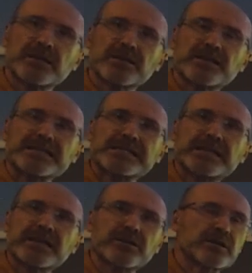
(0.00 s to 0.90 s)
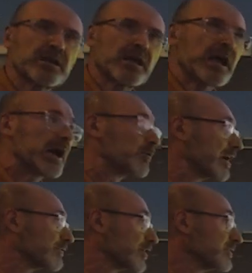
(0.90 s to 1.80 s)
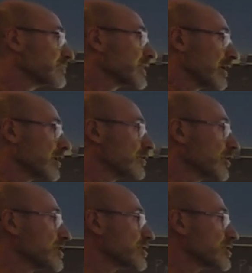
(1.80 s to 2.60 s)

That's clear. However, there is